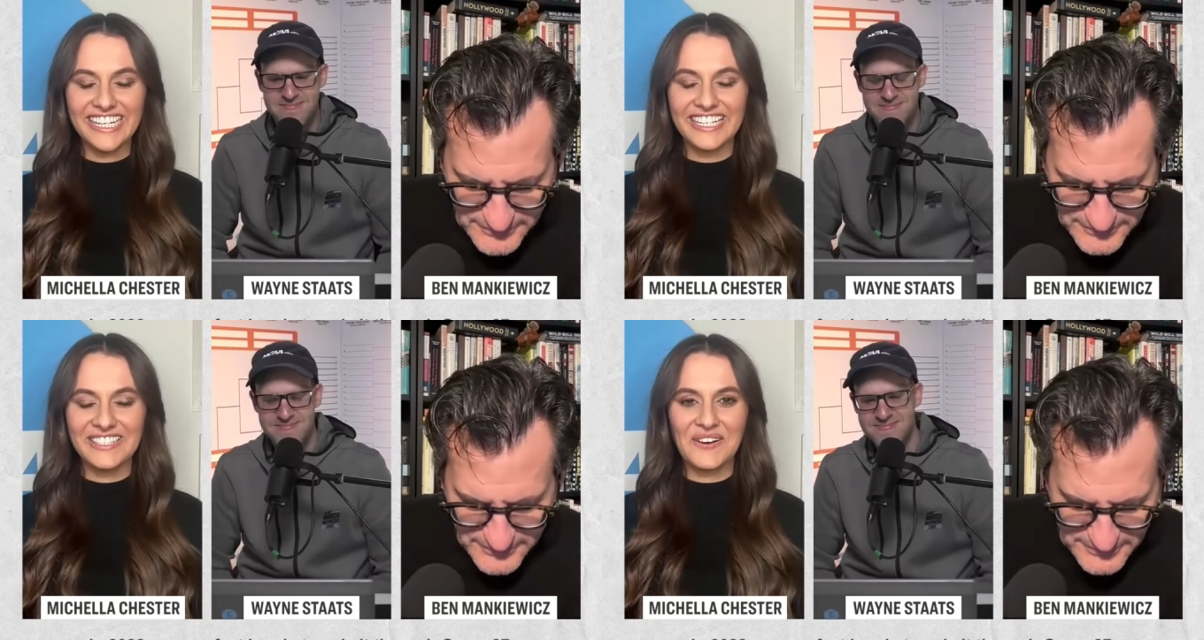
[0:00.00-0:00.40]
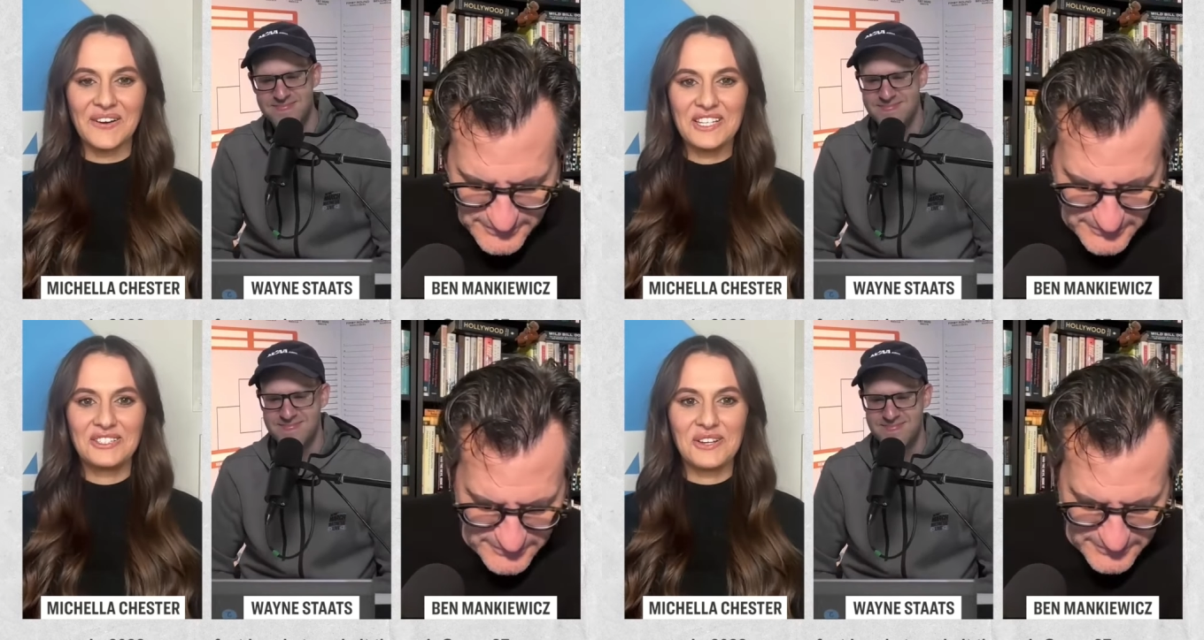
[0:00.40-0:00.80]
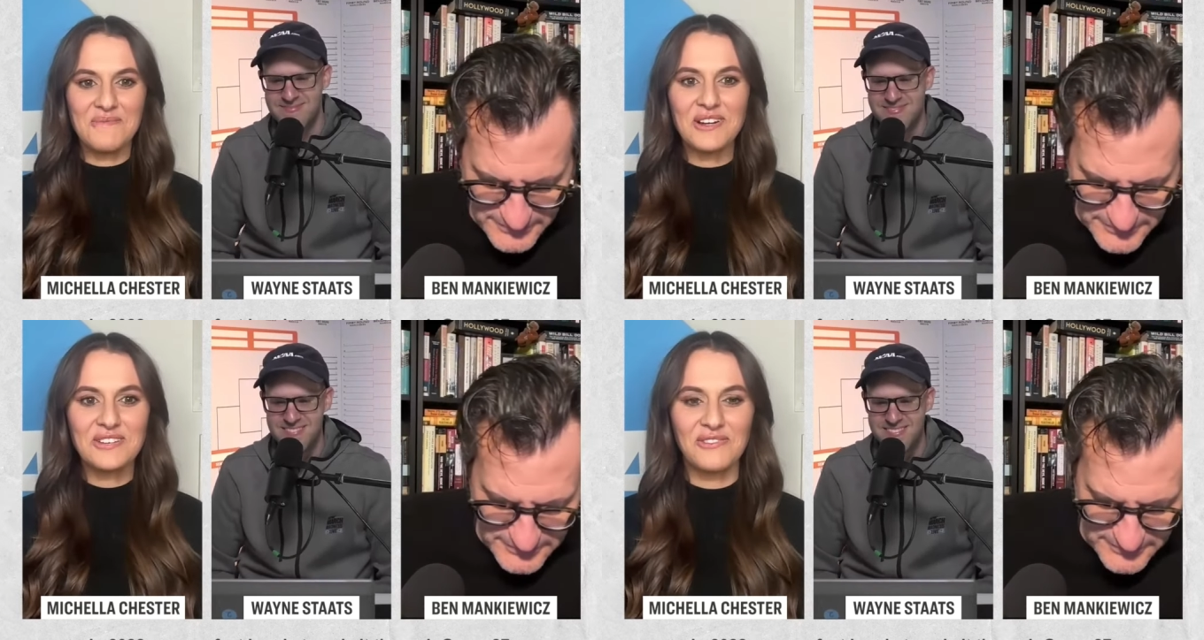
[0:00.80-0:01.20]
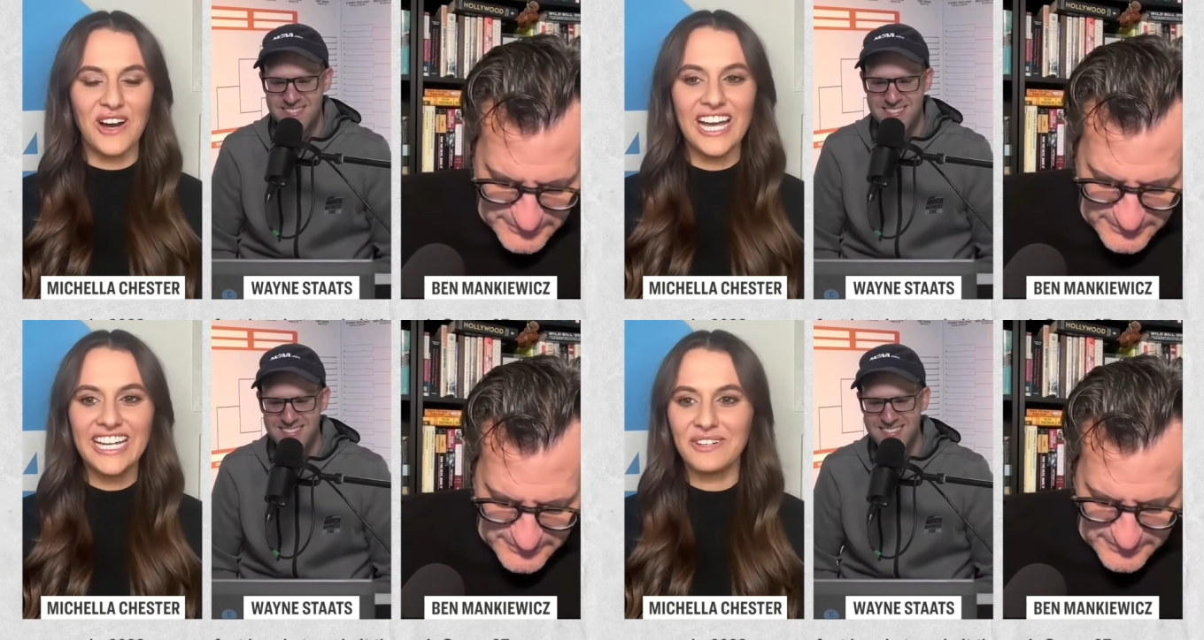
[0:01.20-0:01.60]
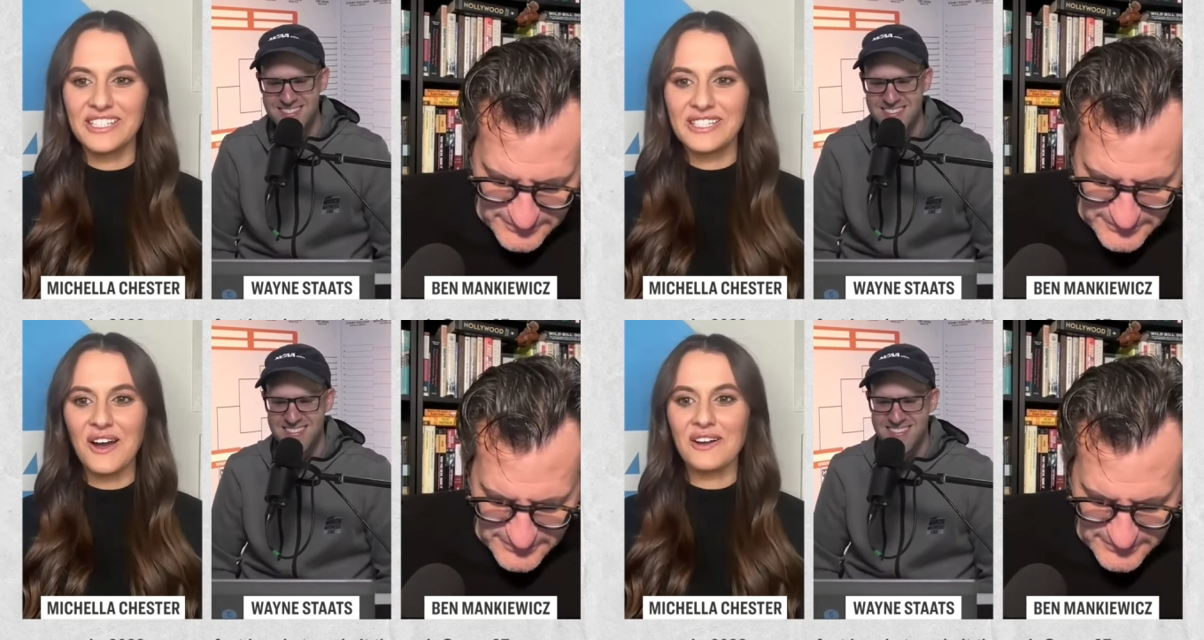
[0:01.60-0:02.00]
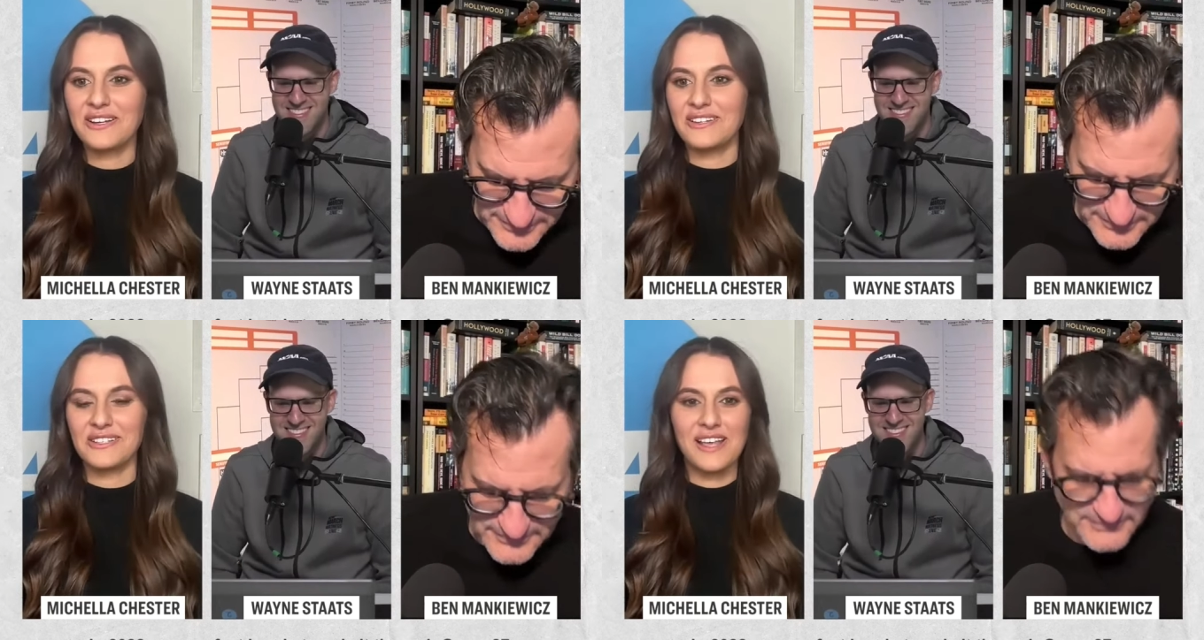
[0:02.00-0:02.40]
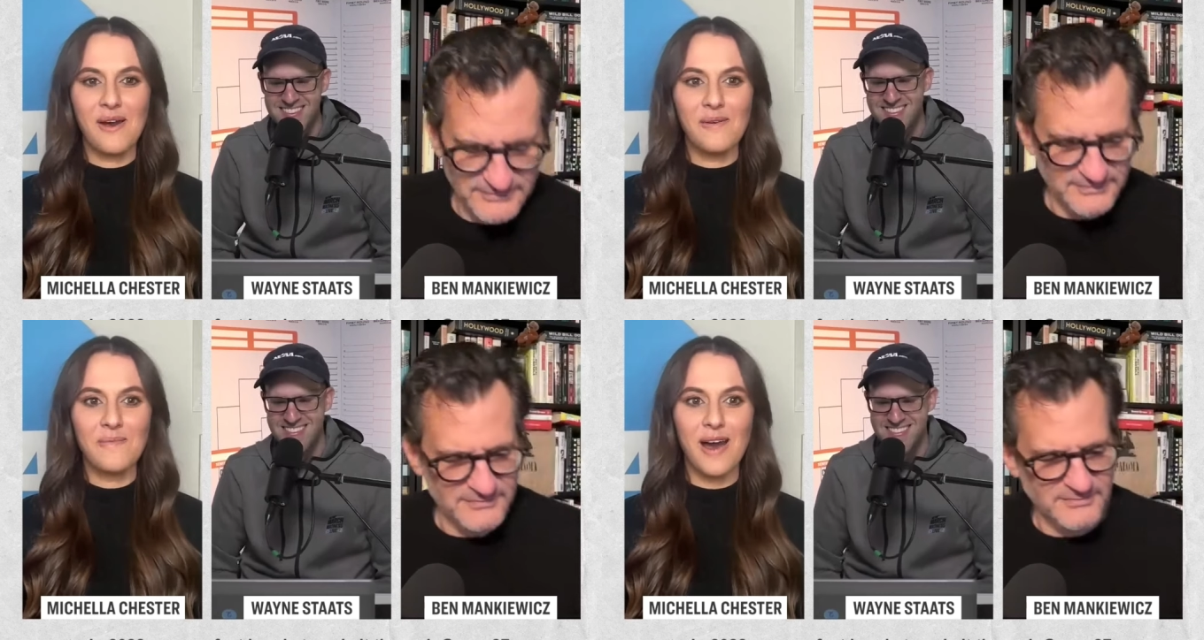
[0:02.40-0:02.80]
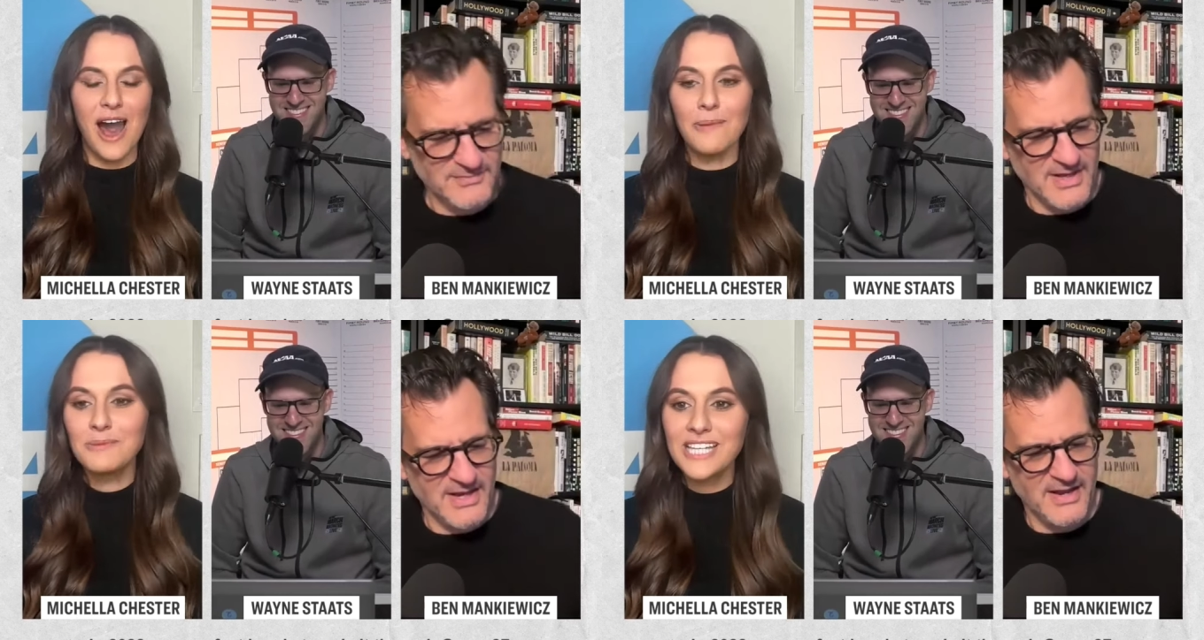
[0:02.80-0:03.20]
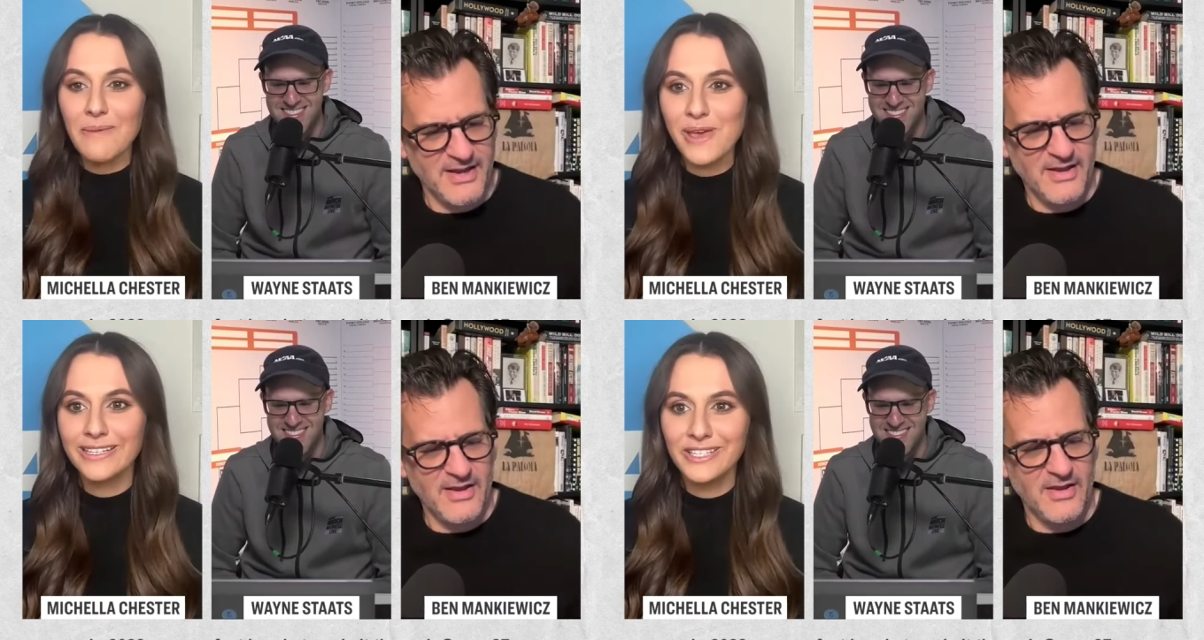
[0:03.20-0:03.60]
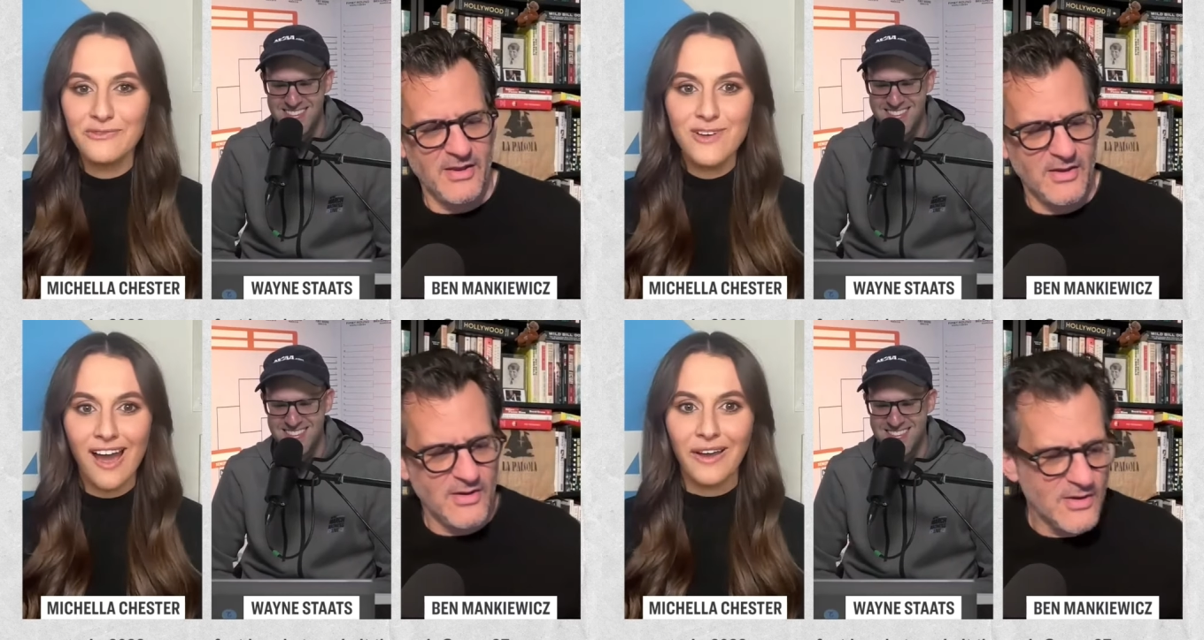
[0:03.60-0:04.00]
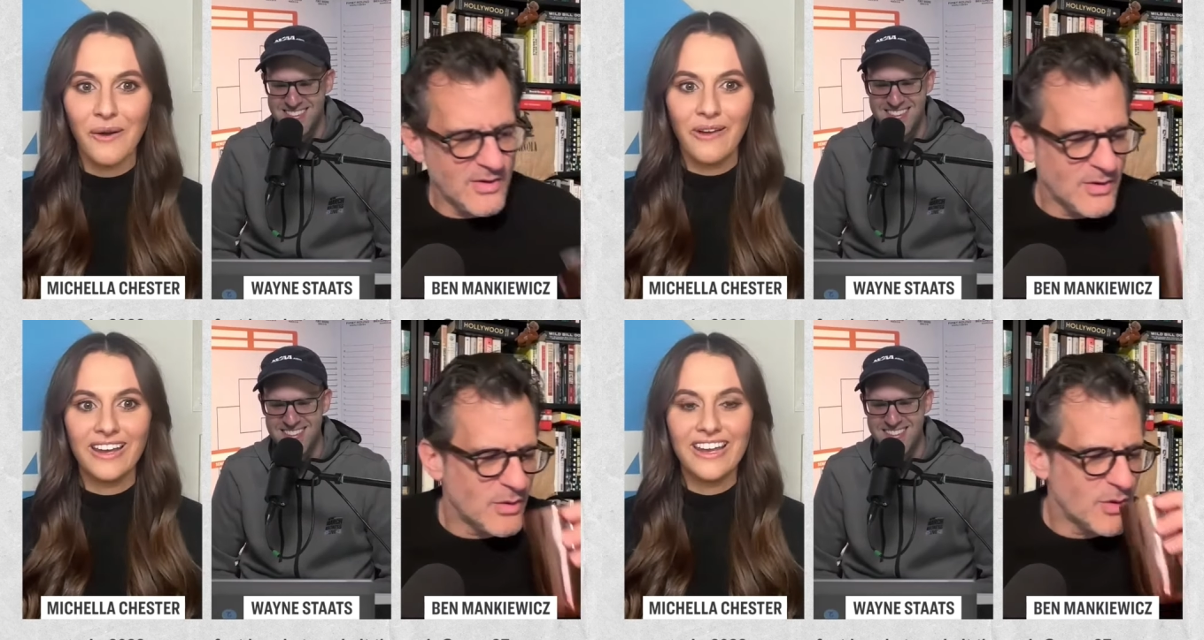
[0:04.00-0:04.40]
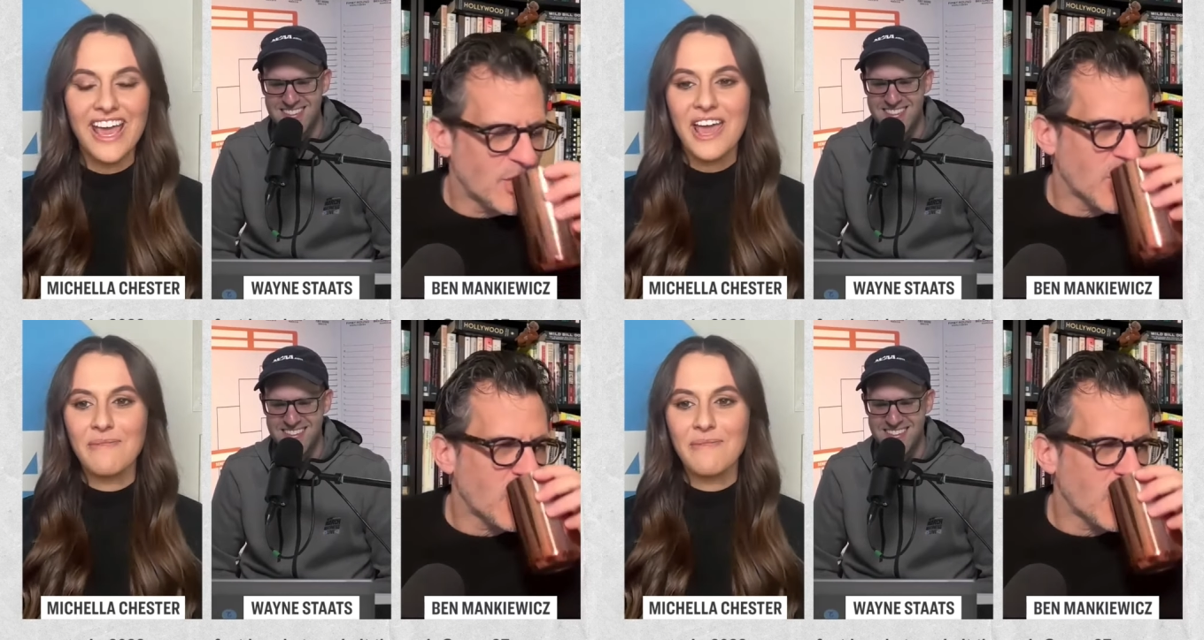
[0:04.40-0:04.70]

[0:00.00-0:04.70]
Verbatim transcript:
Speaker 1: It's always so much fun. Let's talk some upset picks you got going,